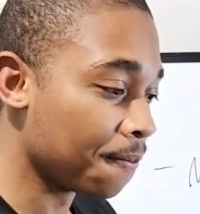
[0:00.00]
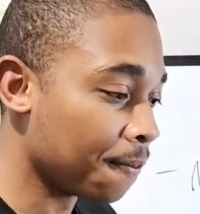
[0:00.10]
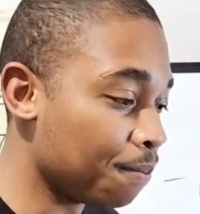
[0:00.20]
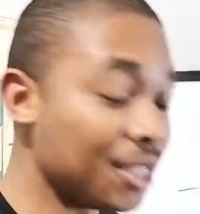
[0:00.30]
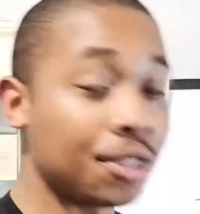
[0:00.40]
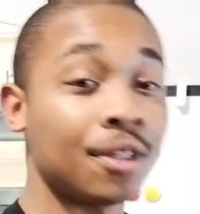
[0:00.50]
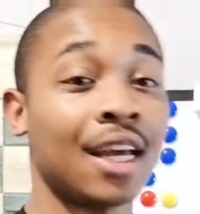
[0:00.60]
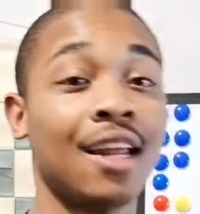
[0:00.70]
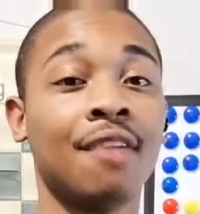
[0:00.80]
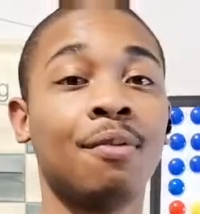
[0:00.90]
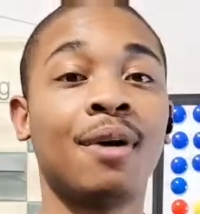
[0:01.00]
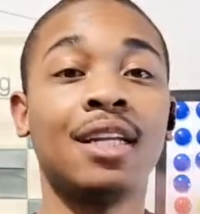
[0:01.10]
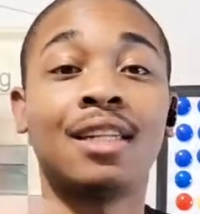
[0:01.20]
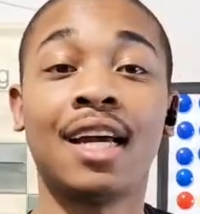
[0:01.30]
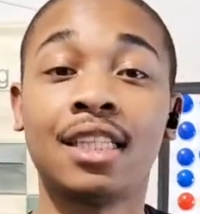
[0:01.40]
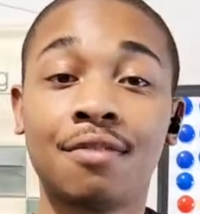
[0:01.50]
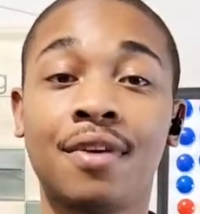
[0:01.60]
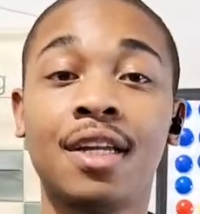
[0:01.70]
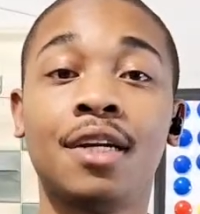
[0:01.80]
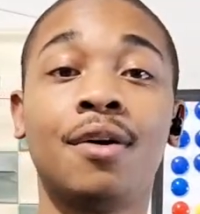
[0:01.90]
Make sure that everybody like the
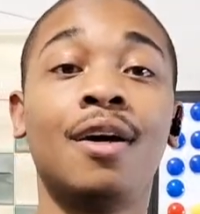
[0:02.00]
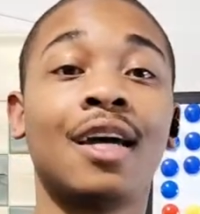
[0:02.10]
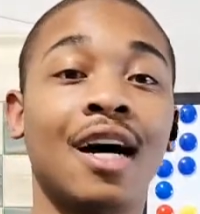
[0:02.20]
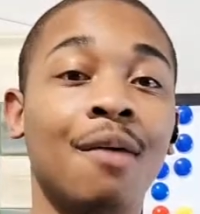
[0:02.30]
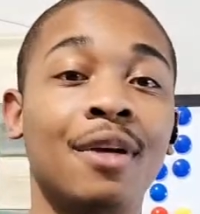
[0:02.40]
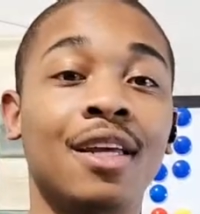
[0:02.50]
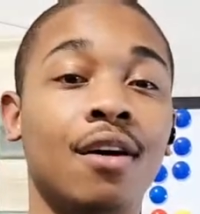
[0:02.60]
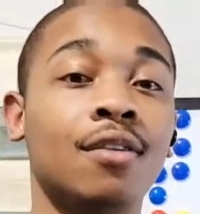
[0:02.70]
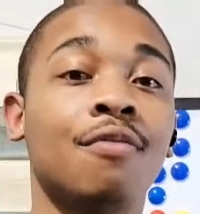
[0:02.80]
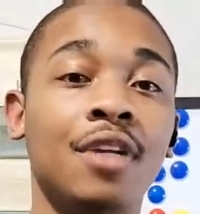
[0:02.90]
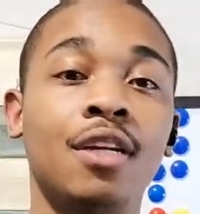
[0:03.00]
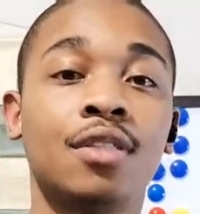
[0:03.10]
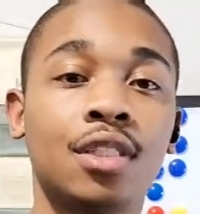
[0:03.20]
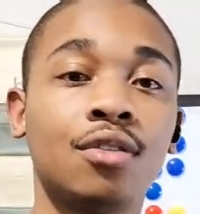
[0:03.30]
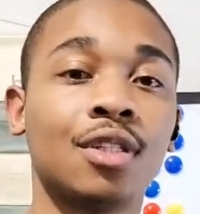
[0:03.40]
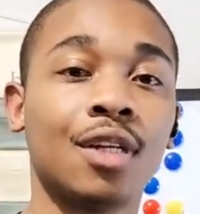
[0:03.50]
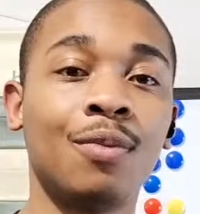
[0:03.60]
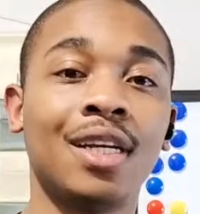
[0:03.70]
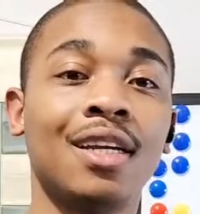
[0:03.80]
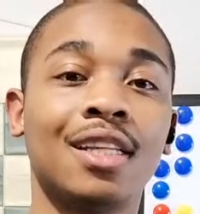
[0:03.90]
video and comment on the video too, so that
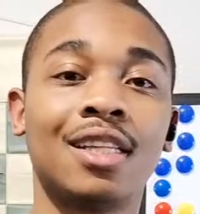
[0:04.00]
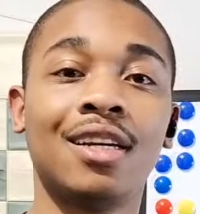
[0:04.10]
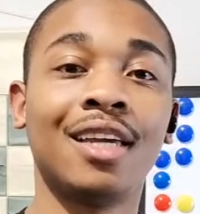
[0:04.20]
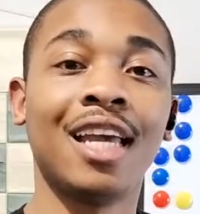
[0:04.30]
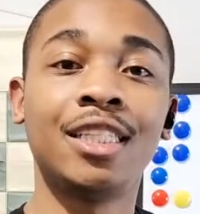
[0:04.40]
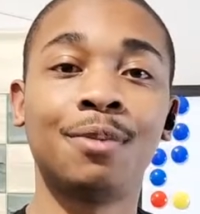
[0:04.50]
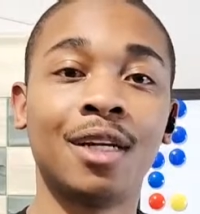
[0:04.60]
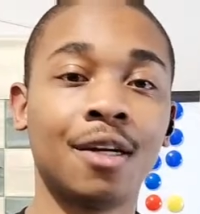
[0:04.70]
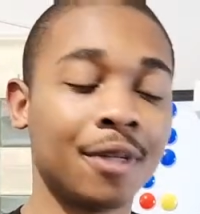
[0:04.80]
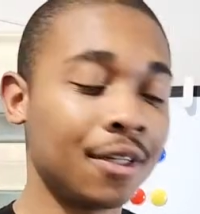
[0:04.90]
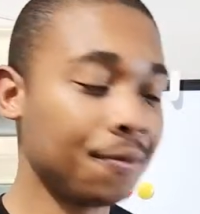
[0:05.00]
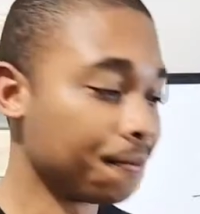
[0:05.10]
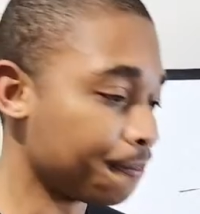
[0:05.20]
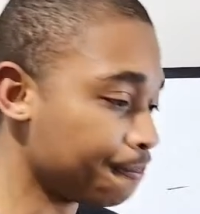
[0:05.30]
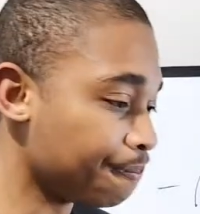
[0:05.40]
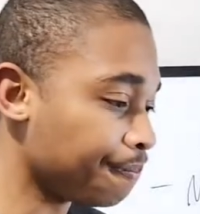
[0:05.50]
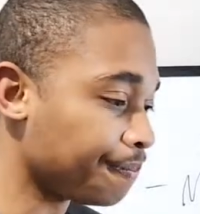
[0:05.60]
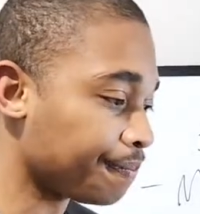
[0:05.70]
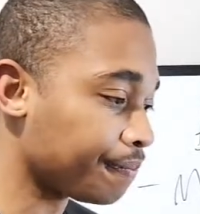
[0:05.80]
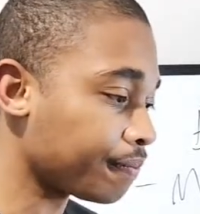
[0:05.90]
we can get the engagement up, man.
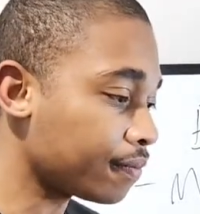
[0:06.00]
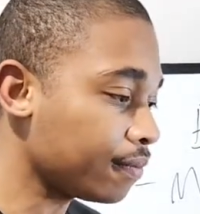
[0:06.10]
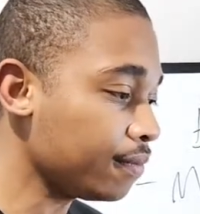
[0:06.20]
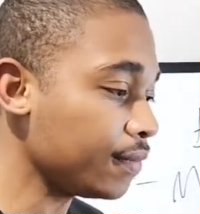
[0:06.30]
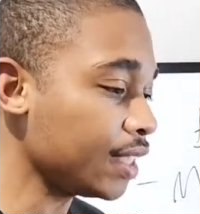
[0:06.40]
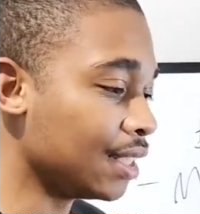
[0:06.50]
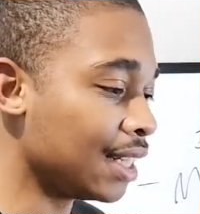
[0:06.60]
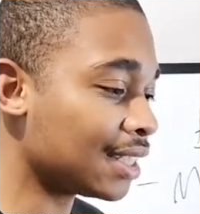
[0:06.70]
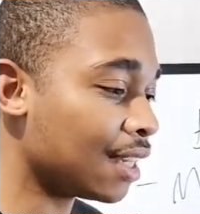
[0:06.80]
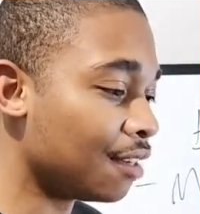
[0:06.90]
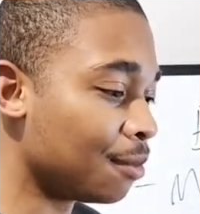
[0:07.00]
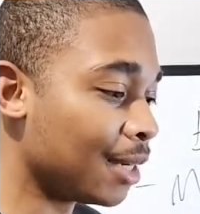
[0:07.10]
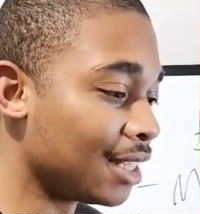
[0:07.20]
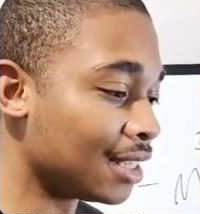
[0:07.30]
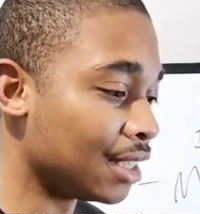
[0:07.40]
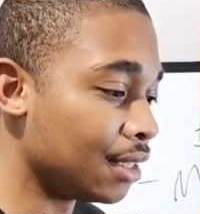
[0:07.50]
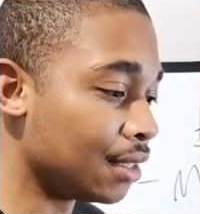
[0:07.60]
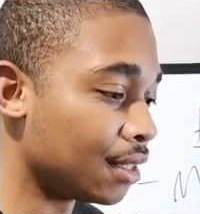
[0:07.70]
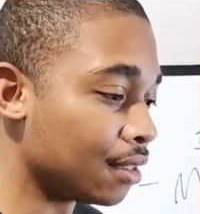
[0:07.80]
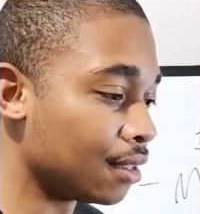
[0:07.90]
And that's how everybody can see
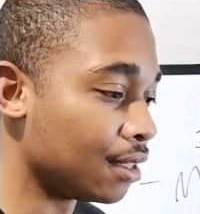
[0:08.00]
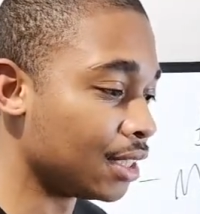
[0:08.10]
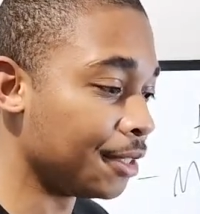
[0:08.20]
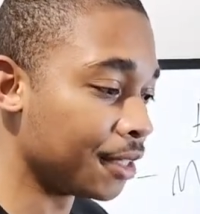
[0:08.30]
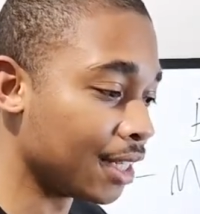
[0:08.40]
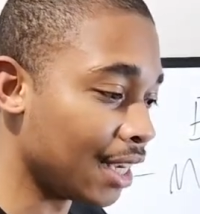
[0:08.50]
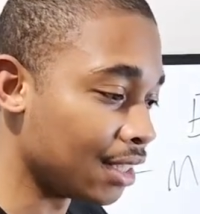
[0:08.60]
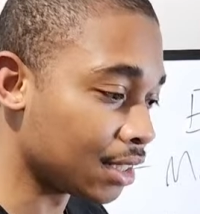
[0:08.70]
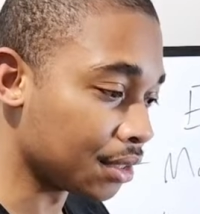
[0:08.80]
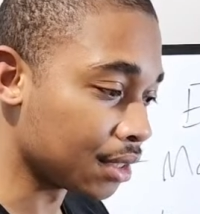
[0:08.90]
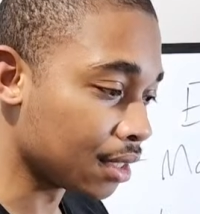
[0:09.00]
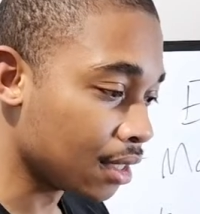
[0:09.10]
your good answers.